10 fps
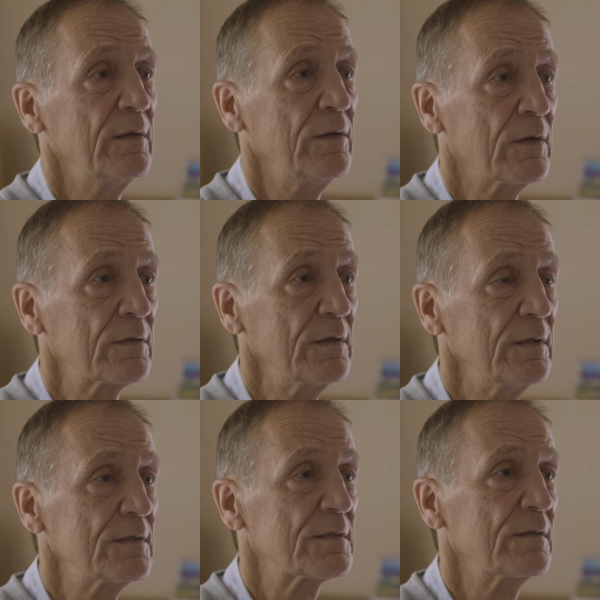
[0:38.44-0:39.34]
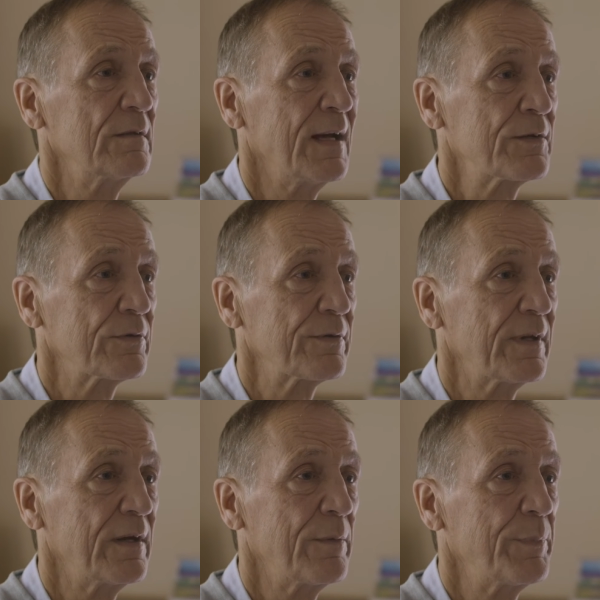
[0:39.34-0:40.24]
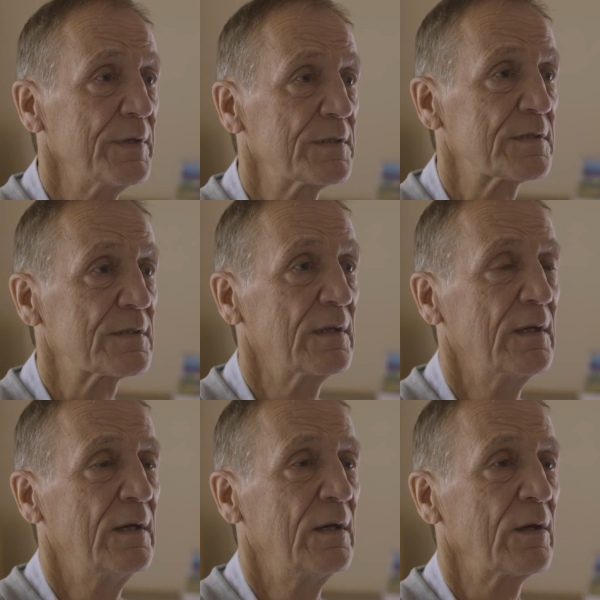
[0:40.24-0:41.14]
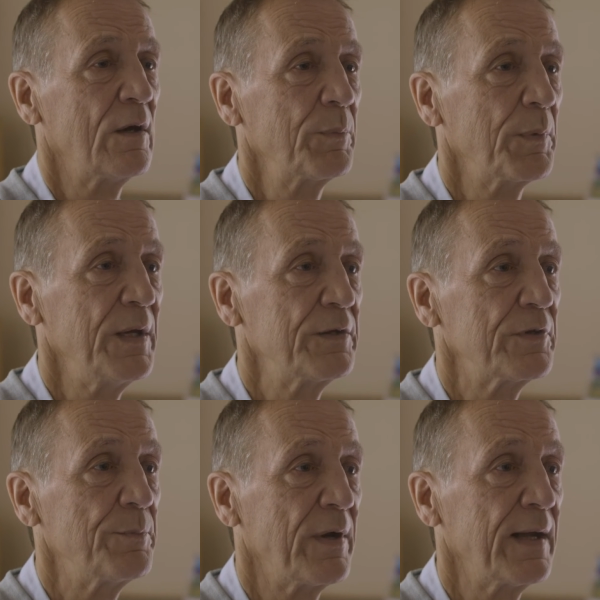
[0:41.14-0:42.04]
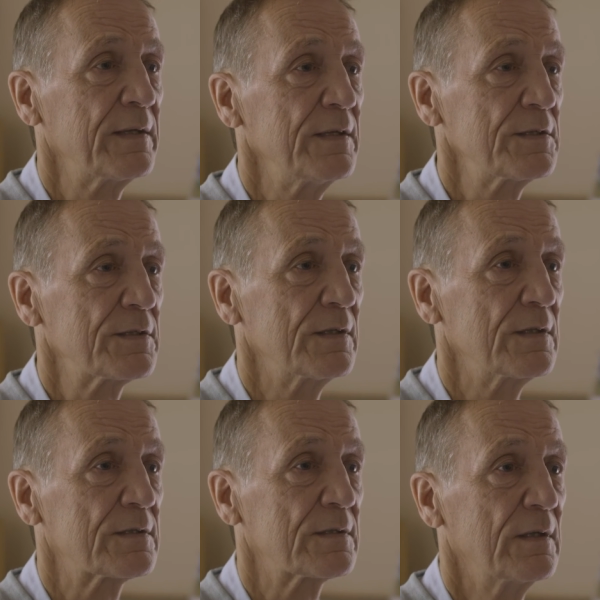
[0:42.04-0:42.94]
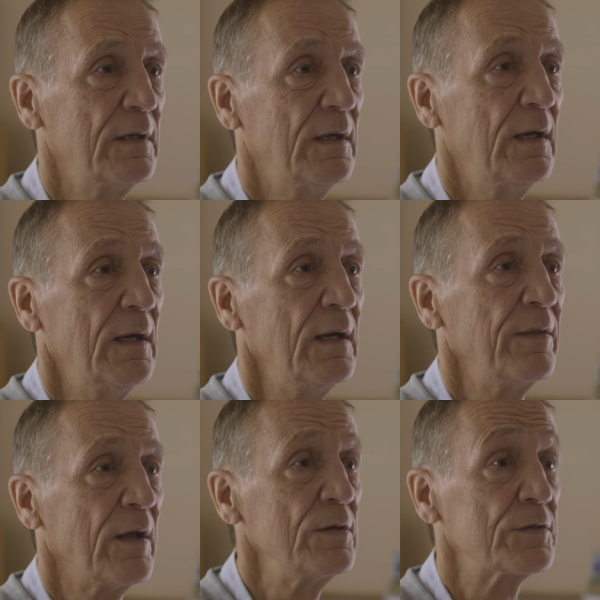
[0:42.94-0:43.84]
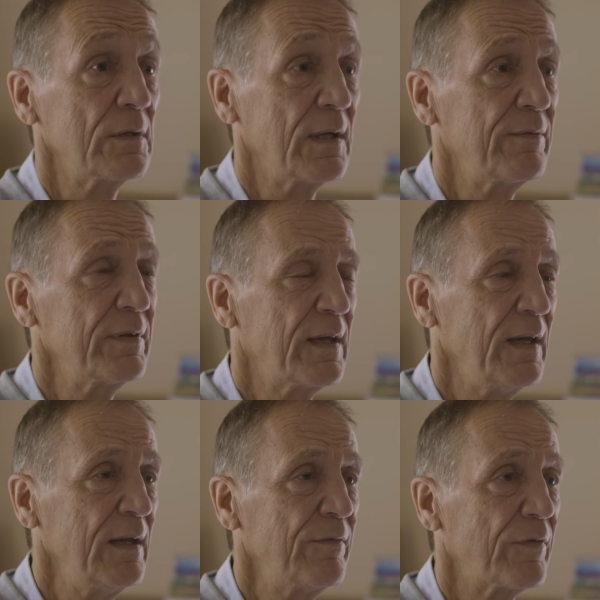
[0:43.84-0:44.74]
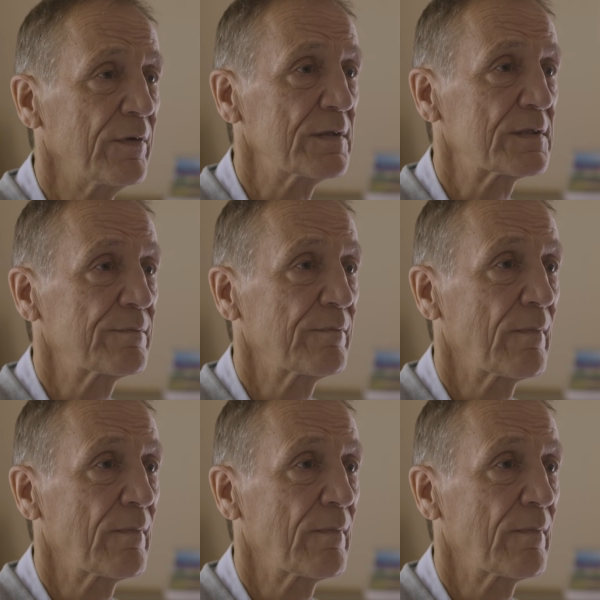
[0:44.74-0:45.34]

Doctors, natural therapists, complementary practitioners, and those who love and care for us.